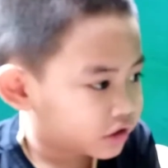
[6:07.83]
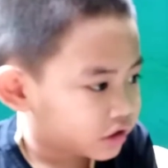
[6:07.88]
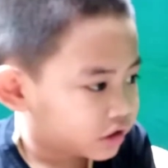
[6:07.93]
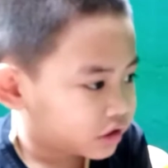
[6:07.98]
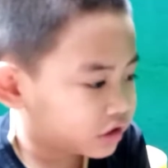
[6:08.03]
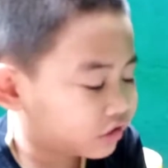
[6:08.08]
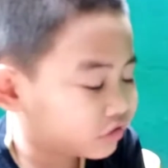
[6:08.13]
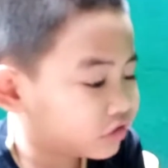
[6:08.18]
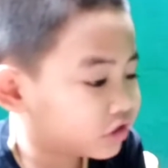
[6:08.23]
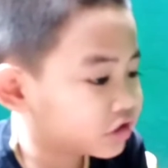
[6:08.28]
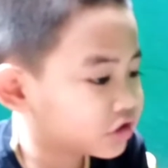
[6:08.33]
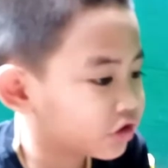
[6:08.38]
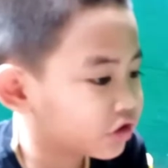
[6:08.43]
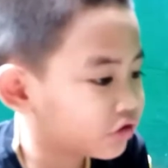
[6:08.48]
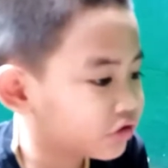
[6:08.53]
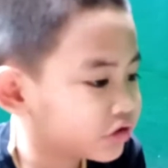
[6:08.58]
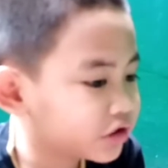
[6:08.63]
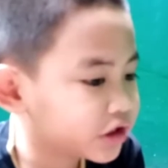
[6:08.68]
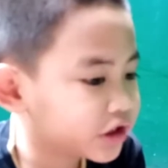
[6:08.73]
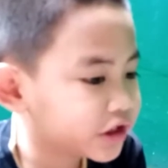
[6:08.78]
No, there's
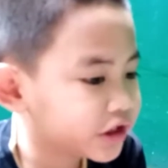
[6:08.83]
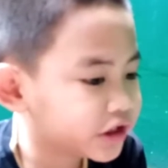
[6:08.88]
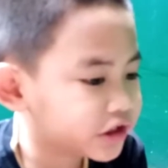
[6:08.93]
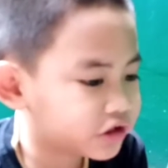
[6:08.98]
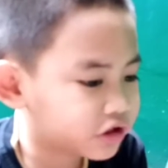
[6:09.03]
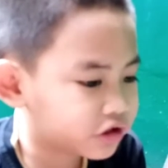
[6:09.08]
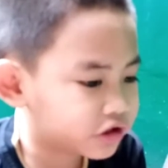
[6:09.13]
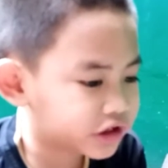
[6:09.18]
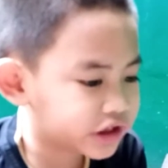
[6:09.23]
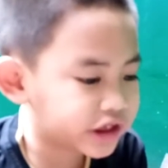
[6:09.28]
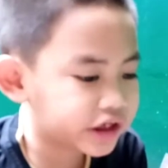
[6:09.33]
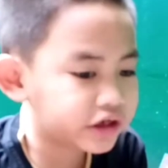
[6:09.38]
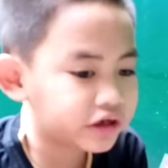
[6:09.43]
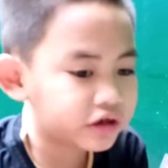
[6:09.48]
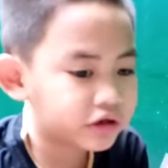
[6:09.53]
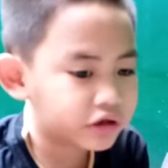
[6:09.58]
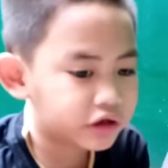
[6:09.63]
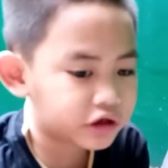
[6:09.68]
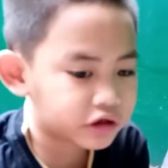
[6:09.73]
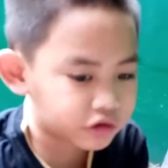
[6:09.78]
only 13.
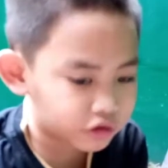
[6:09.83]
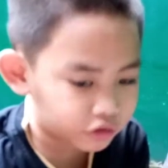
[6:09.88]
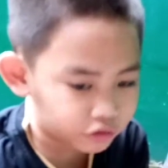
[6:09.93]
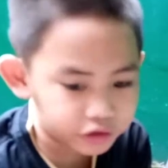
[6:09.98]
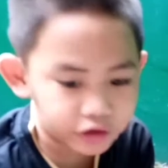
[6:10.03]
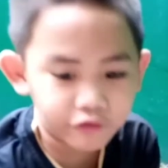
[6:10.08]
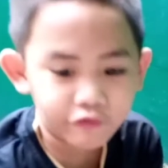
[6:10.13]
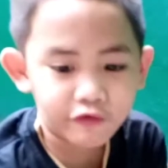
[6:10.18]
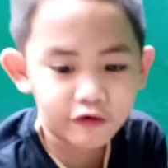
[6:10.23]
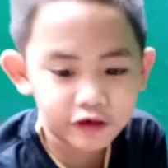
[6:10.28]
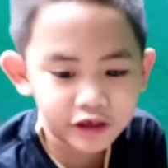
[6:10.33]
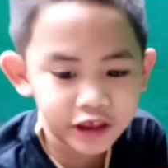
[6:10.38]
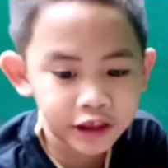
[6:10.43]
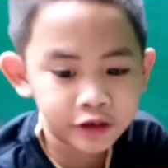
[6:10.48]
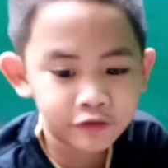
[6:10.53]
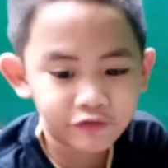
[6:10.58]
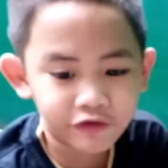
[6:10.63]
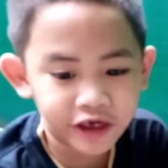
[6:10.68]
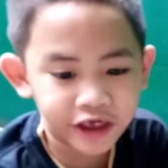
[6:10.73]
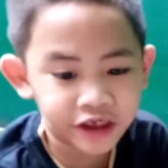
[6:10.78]
There's only 14
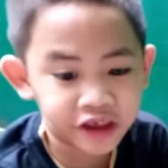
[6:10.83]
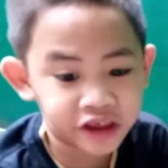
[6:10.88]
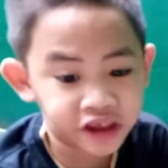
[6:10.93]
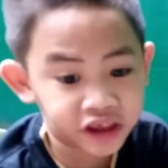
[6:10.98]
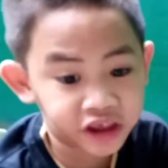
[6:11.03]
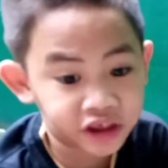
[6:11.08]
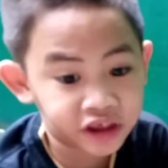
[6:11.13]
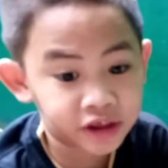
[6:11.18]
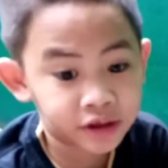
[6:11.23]
phases.